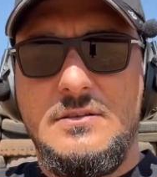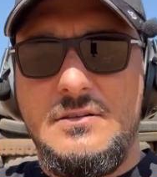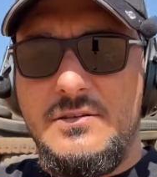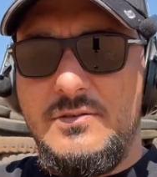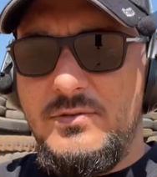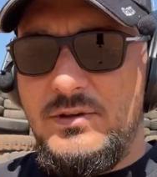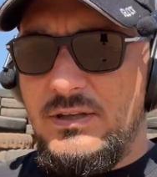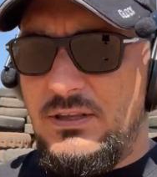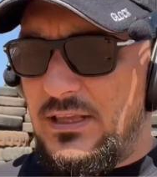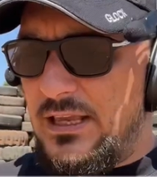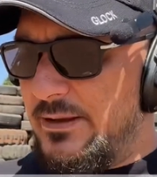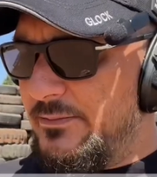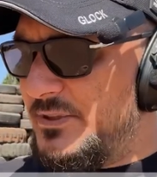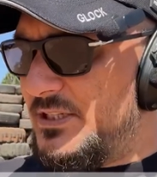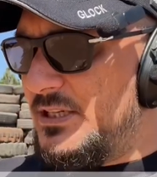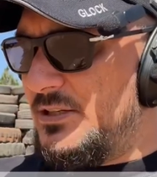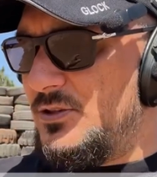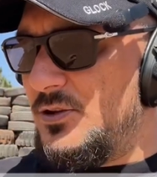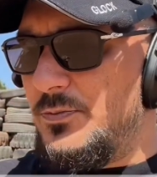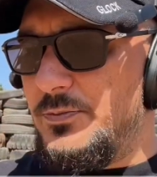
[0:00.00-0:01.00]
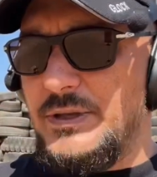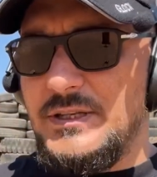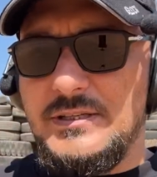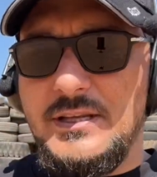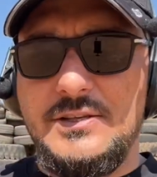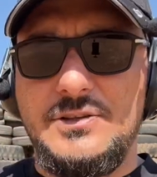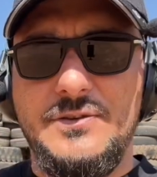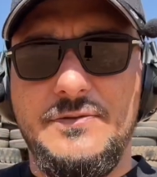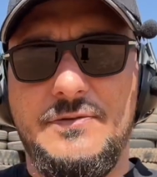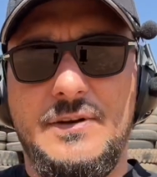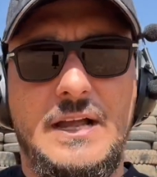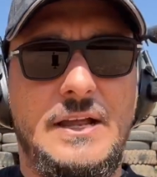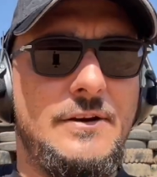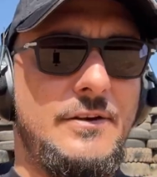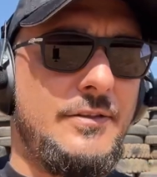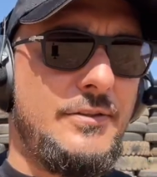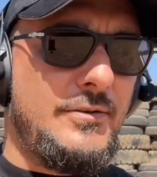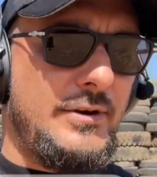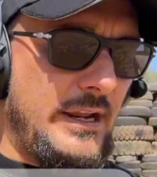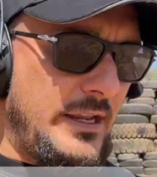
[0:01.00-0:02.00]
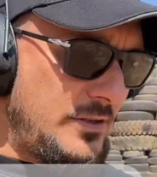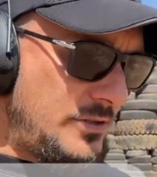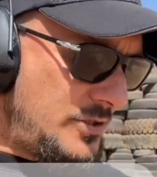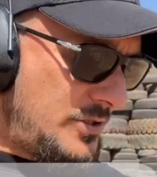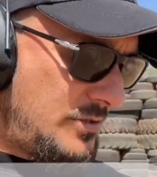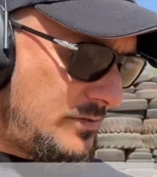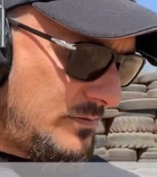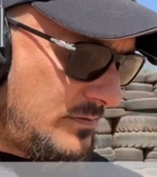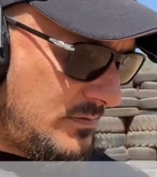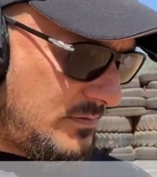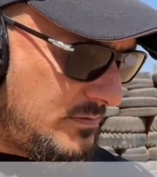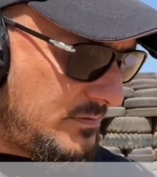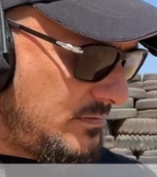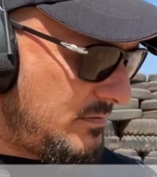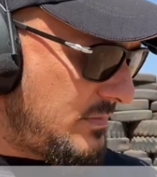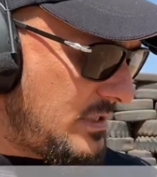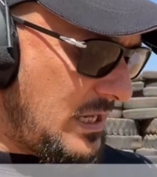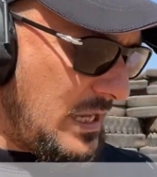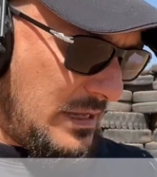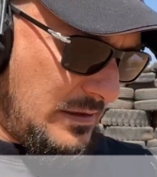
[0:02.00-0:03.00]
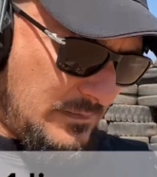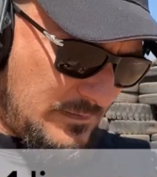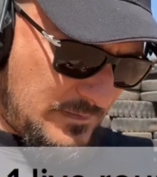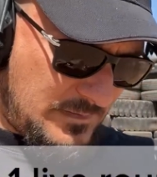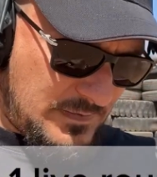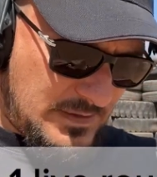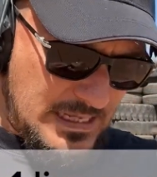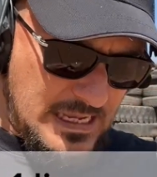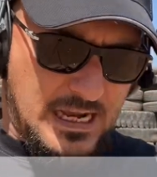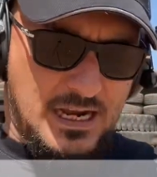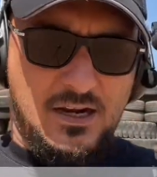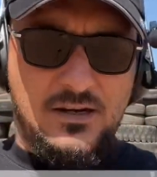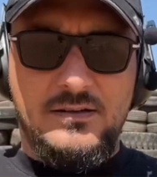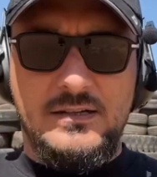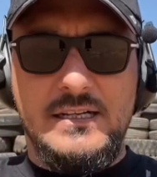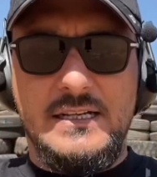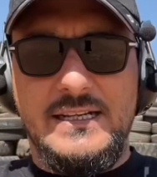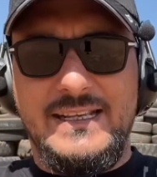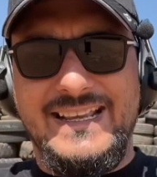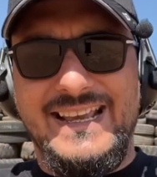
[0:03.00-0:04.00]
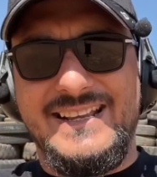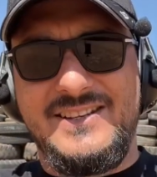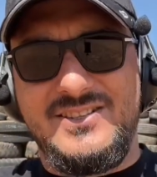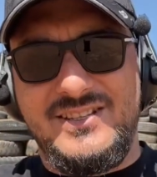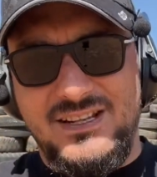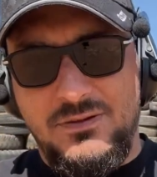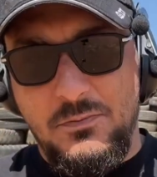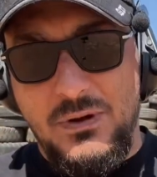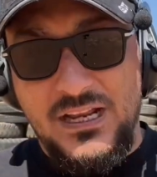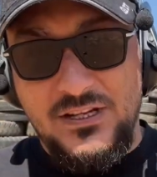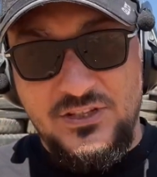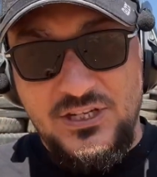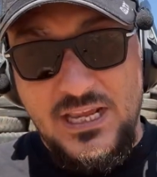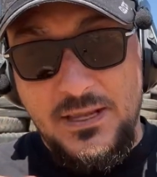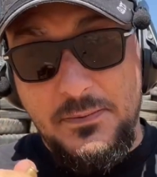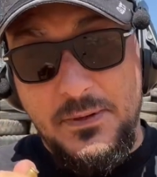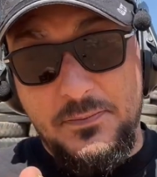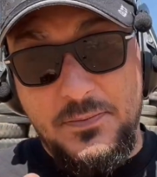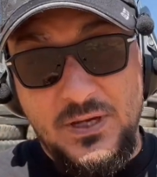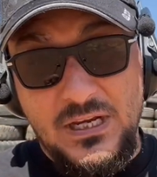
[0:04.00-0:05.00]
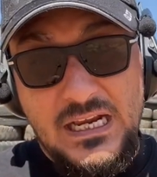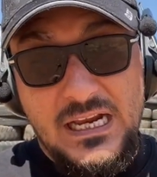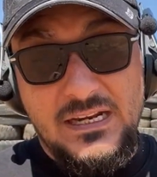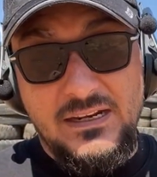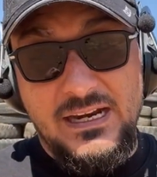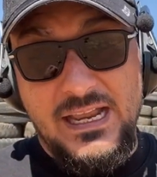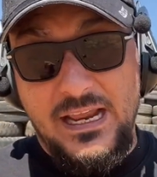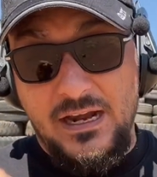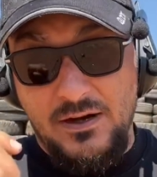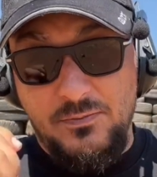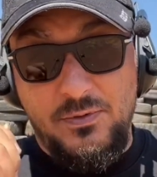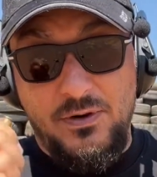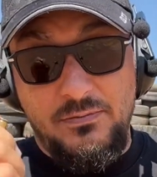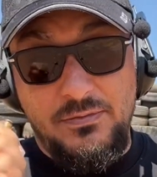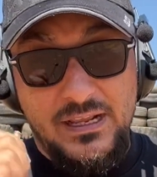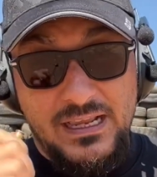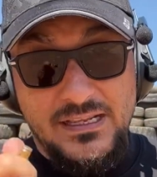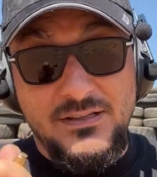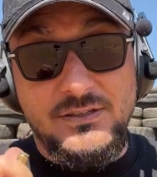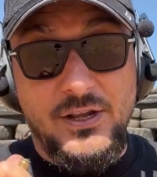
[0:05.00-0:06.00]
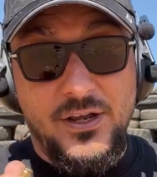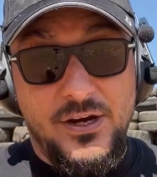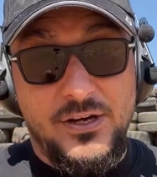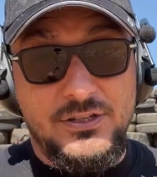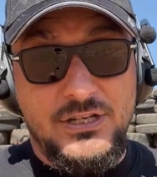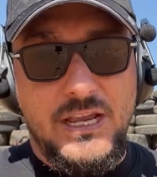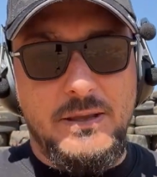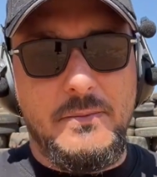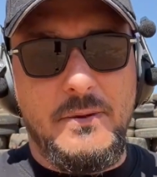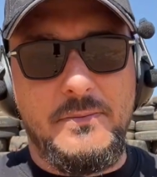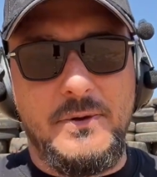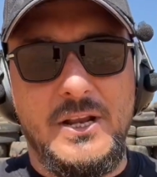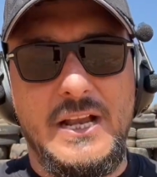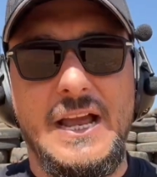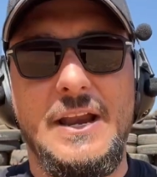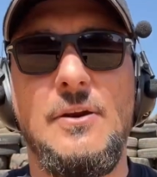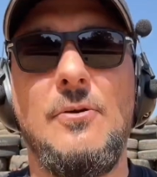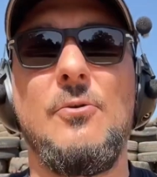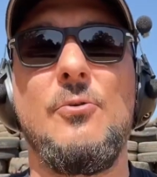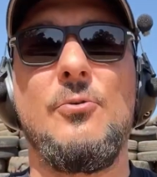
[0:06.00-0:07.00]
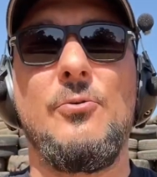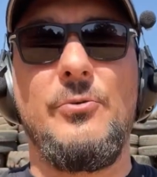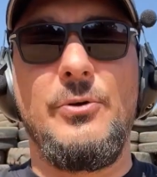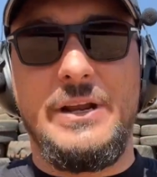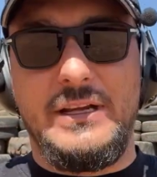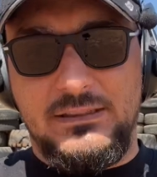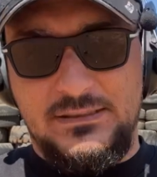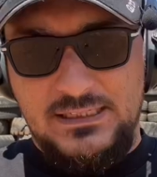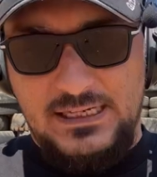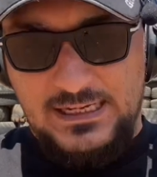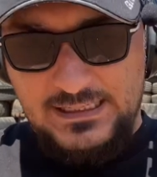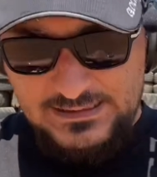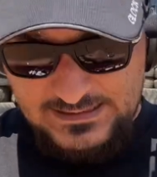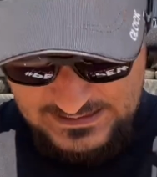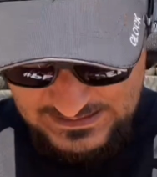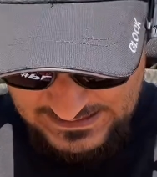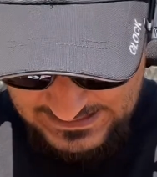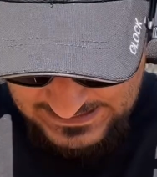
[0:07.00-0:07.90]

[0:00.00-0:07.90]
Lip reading: with empty doppies that you find on the range. Okay, now yes, it might jam up your gun, and it probably is going to jam up your gun real tight.